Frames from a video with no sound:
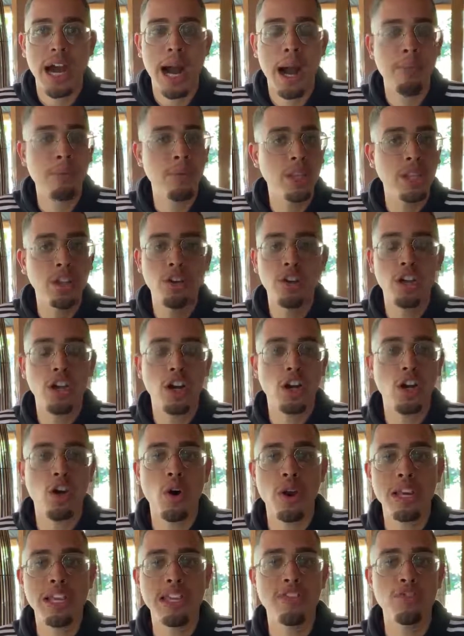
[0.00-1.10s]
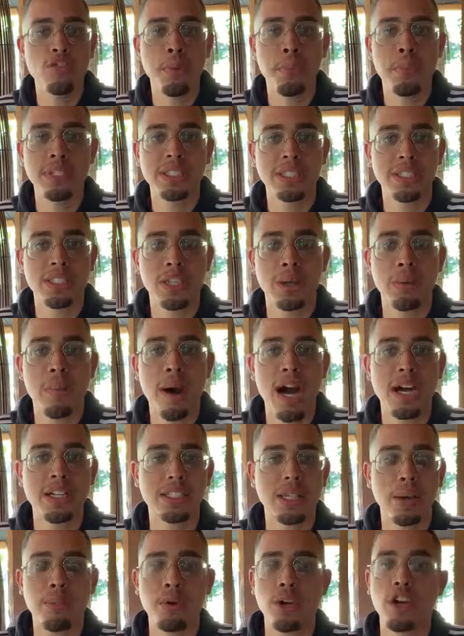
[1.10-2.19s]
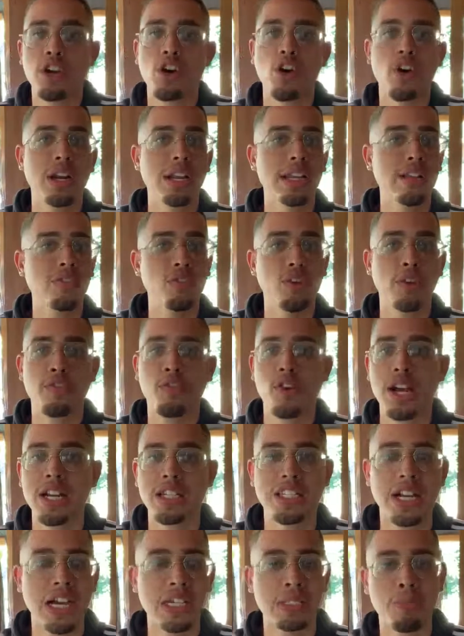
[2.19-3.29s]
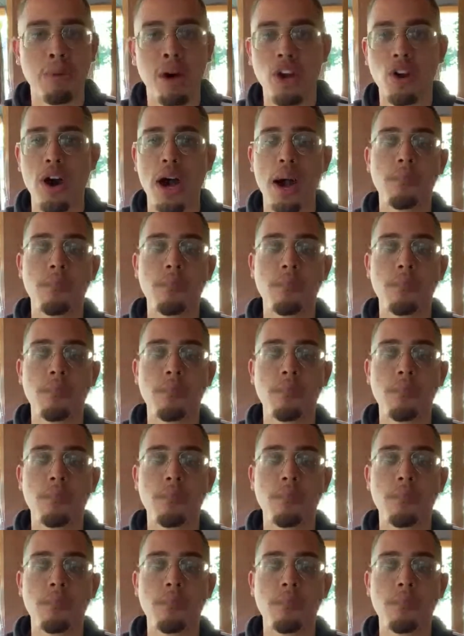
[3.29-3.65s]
I'm literally going to go ahead and give you a business in a box. I'm going to go ahead and give you a franchise model.